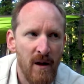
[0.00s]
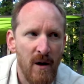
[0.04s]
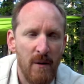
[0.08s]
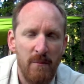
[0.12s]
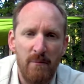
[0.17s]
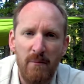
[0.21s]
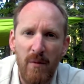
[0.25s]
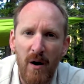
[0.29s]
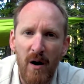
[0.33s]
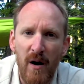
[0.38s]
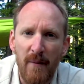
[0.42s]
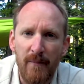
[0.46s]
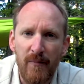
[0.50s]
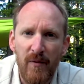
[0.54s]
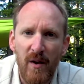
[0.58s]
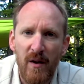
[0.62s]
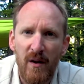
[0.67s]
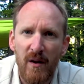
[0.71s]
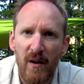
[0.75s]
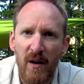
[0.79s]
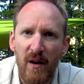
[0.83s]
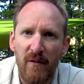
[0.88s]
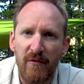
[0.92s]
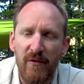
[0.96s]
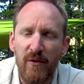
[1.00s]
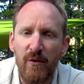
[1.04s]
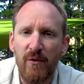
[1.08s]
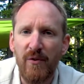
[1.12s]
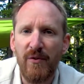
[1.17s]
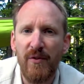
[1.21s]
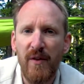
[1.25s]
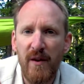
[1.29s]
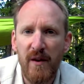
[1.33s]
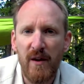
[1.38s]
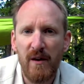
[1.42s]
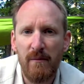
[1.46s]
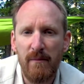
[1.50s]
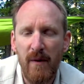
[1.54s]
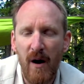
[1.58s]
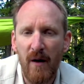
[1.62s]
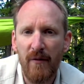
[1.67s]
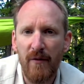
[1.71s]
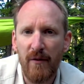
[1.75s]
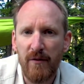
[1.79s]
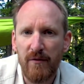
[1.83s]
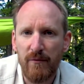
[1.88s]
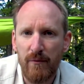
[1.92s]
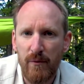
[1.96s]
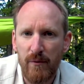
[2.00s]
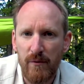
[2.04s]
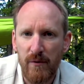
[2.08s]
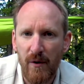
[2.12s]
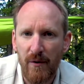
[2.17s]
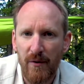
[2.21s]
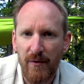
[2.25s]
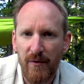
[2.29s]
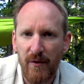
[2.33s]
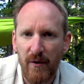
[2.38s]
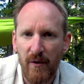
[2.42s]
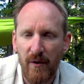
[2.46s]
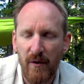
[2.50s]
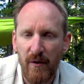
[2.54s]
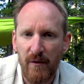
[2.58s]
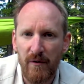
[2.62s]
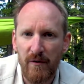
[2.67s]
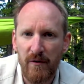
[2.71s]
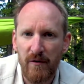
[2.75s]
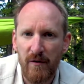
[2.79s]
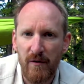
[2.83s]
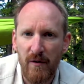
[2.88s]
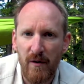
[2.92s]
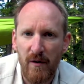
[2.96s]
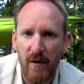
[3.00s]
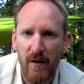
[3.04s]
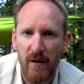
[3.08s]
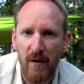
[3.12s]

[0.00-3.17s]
But if you think about this rule of thirds